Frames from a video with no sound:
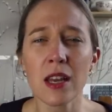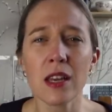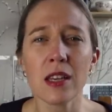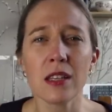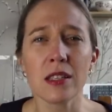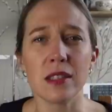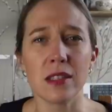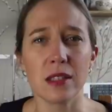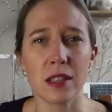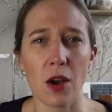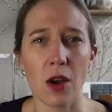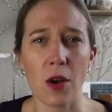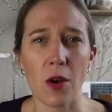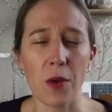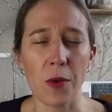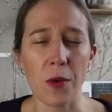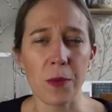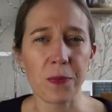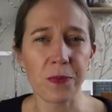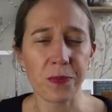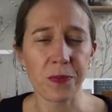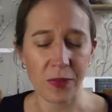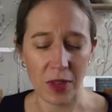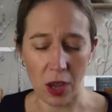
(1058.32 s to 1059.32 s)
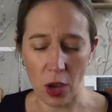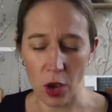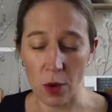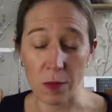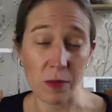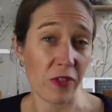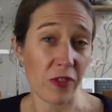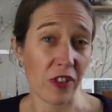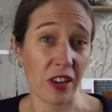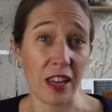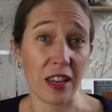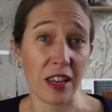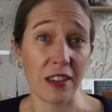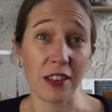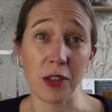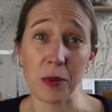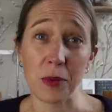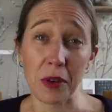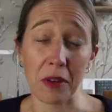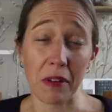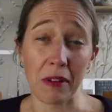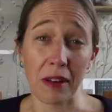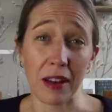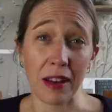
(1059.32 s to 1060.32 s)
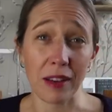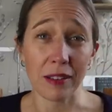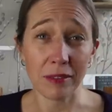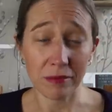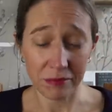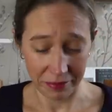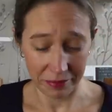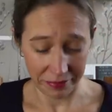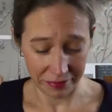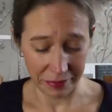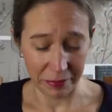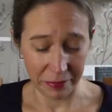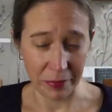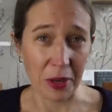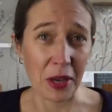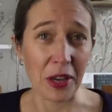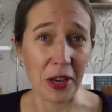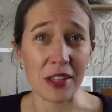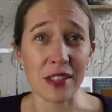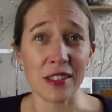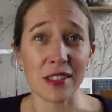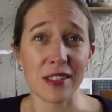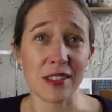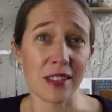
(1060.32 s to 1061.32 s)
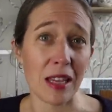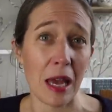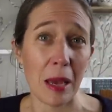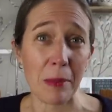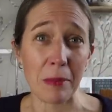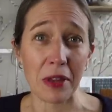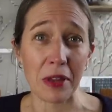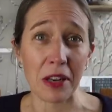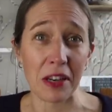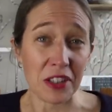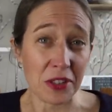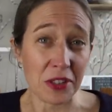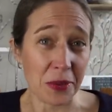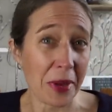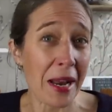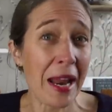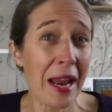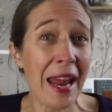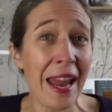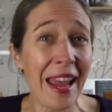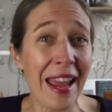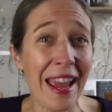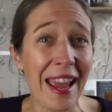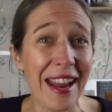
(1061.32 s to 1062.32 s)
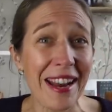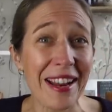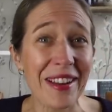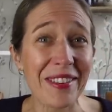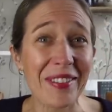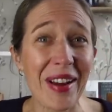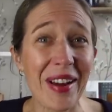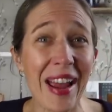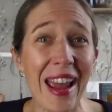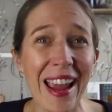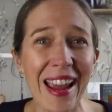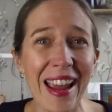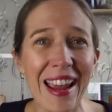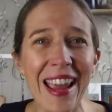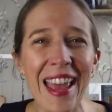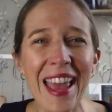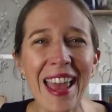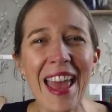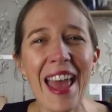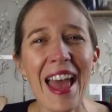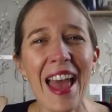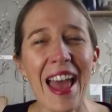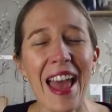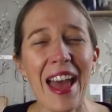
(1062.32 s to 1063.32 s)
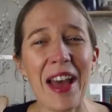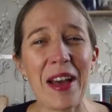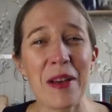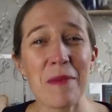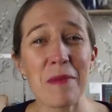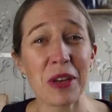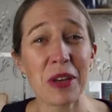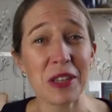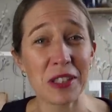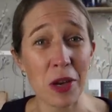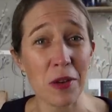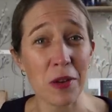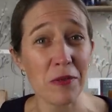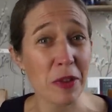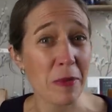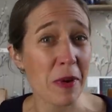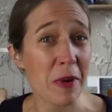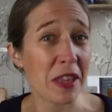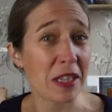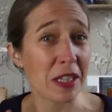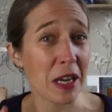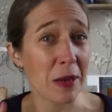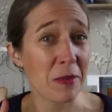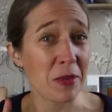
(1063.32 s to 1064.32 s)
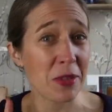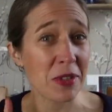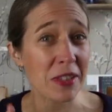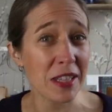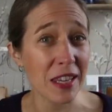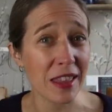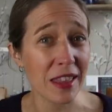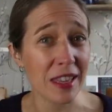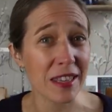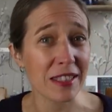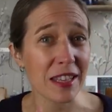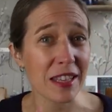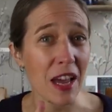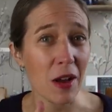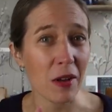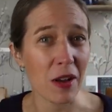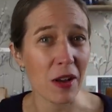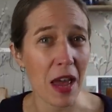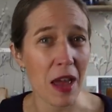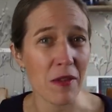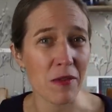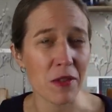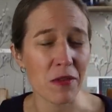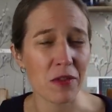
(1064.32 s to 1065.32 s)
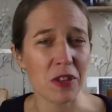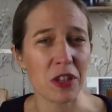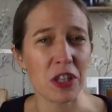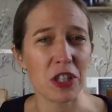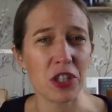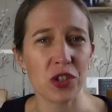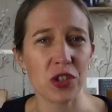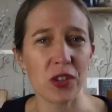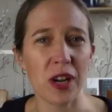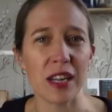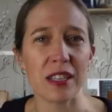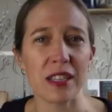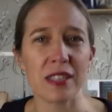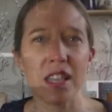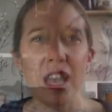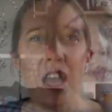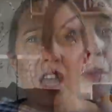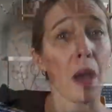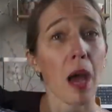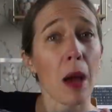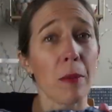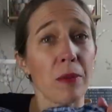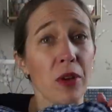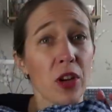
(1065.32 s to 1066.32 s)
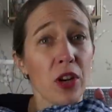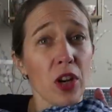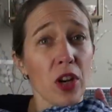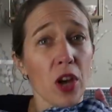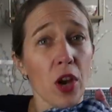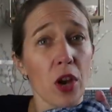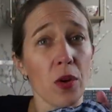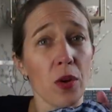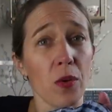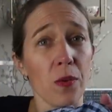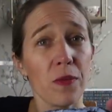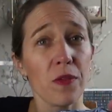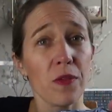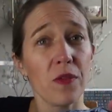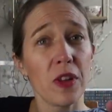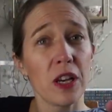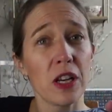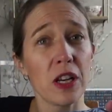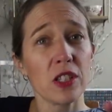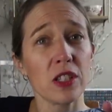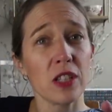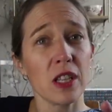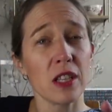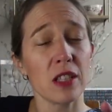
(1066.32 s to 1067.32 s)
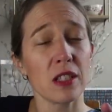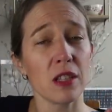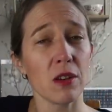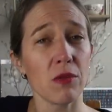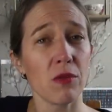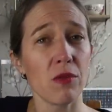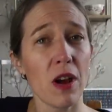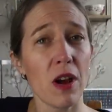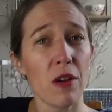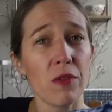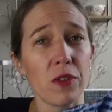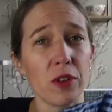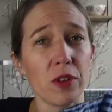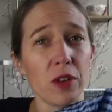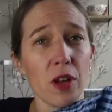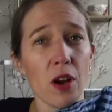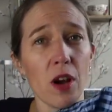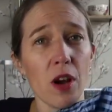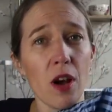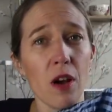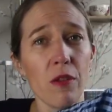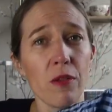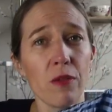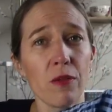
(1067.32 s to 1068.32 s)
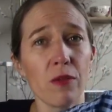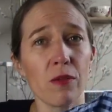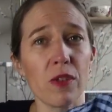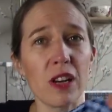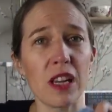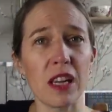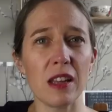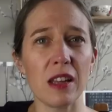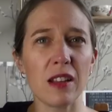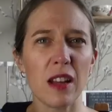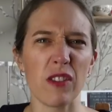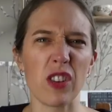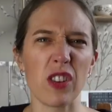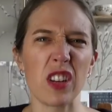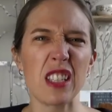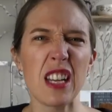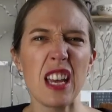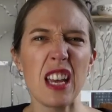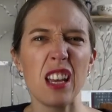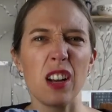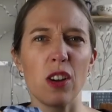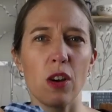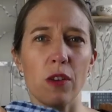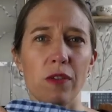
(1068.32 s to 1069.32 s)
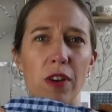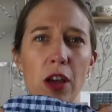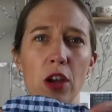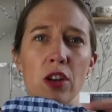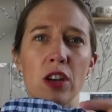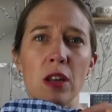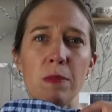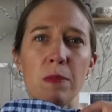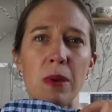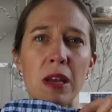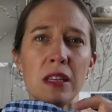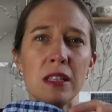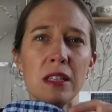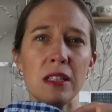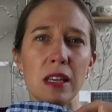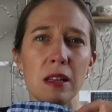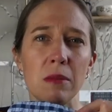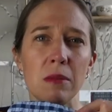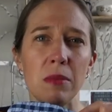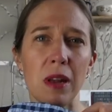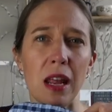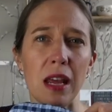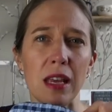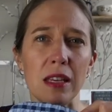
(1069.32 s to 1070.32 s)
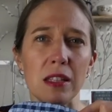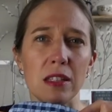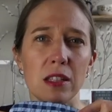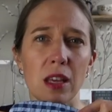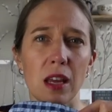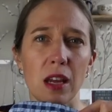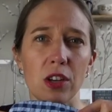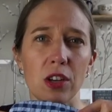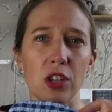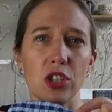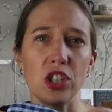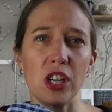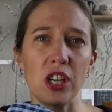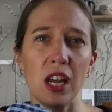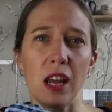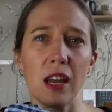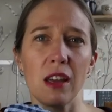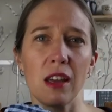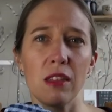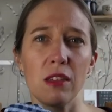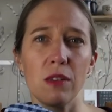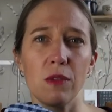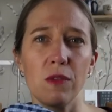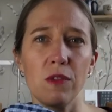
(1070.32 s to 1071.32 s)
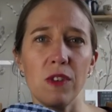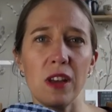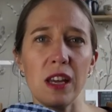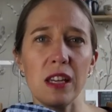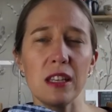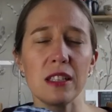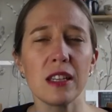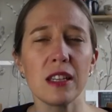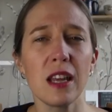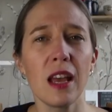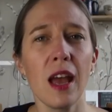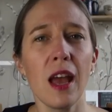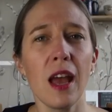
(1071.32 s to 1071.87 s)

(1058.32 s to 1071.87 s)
so hopefully you agree. Because I'm going to do it anyway, because hopefully by the time you see this, I'll have a finished dress. I'm going to go finish this ruffle off. I've got to take it off. I only pinned it in place so I could check the fit.